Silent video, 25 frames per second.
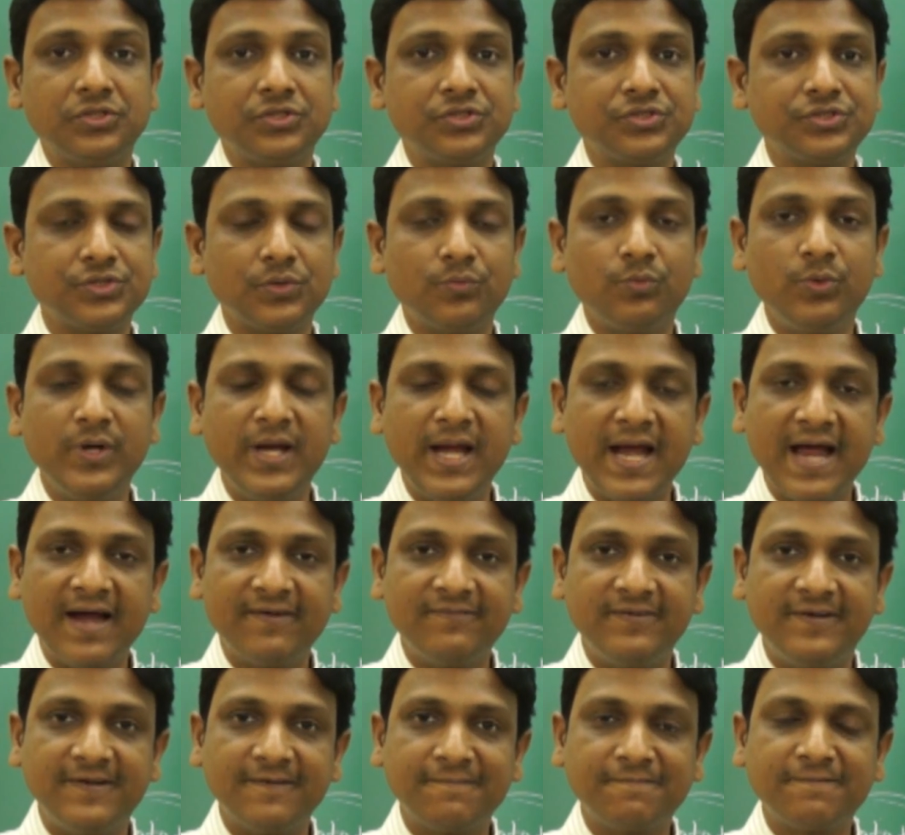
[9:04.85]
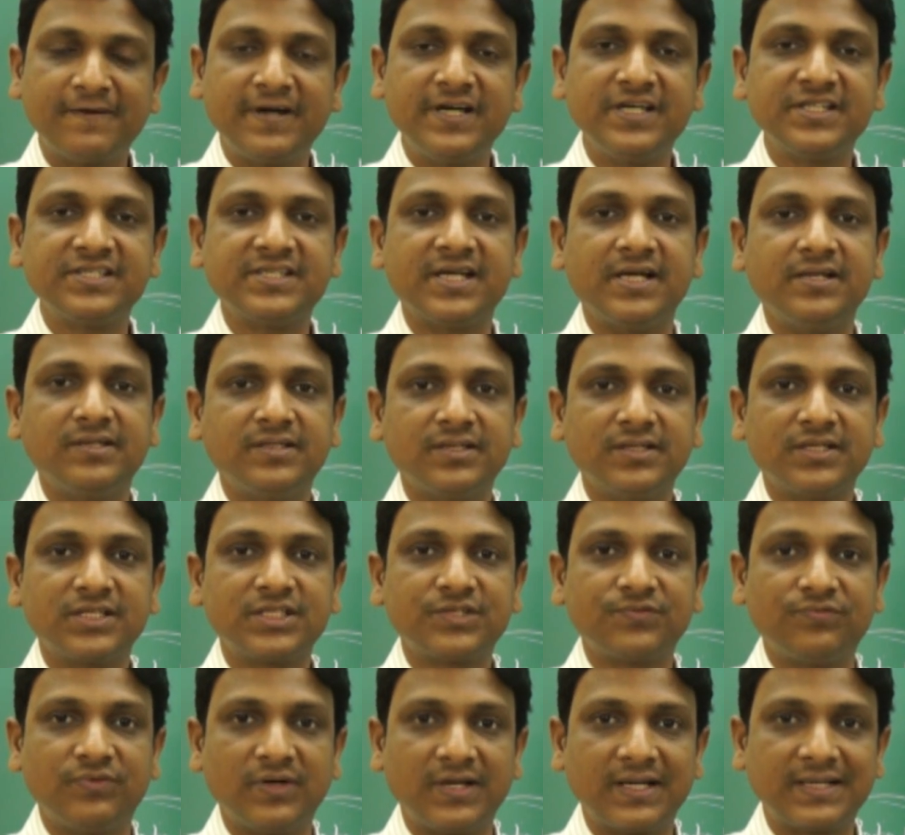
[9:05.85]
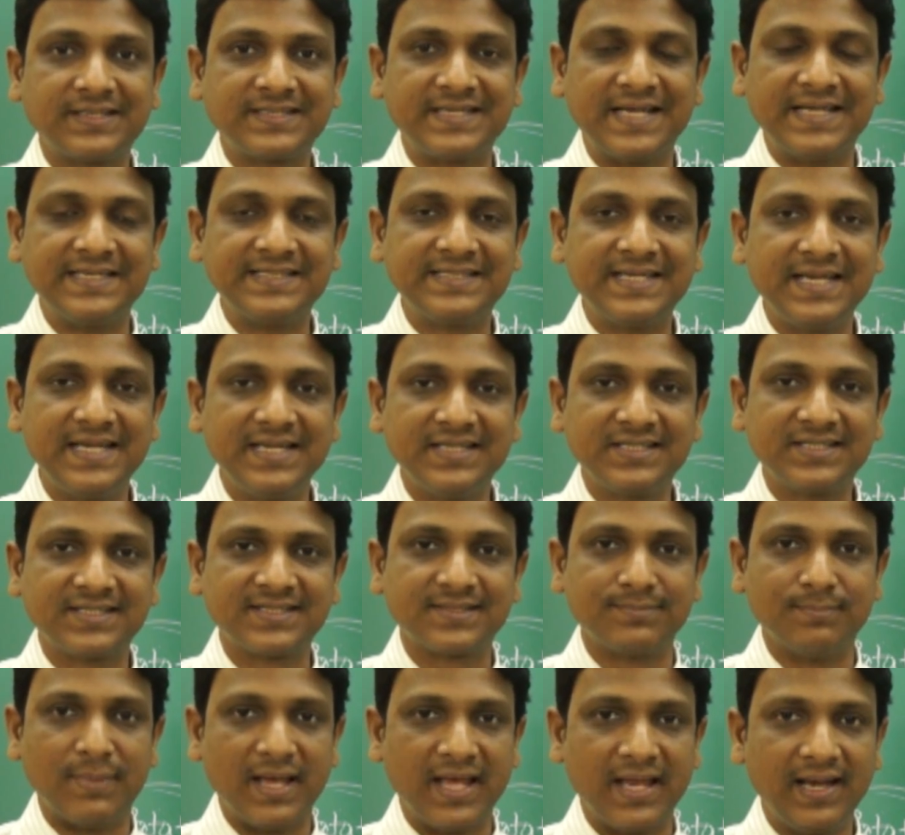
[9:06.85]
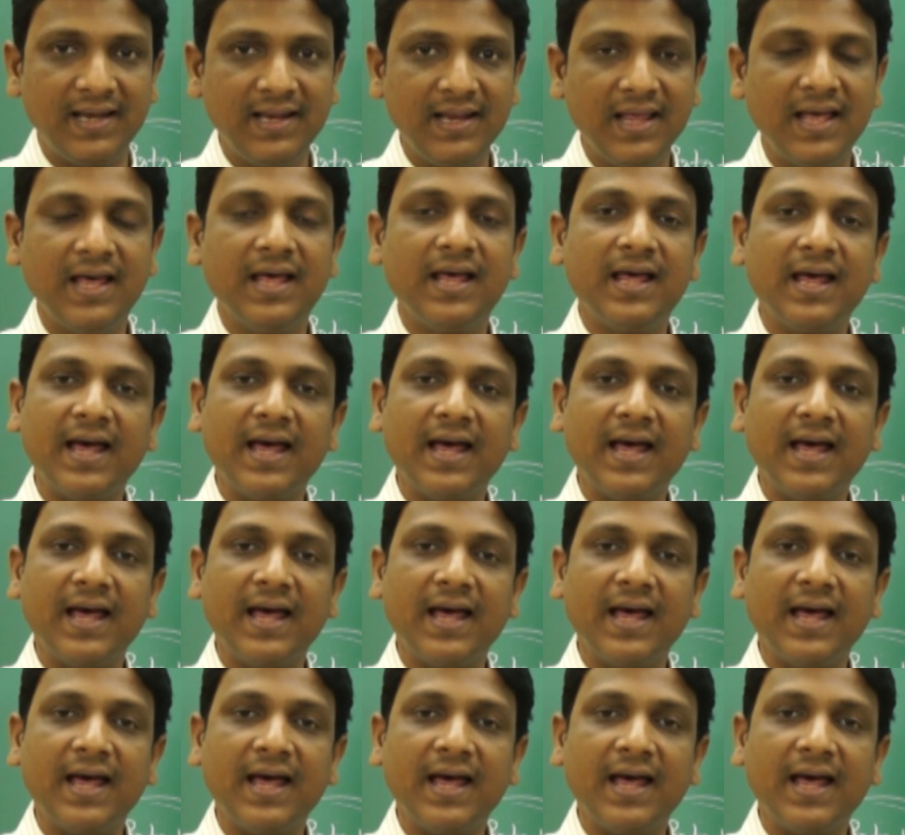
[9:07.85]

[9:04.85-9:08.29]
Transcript: So we have different centers for sensing smell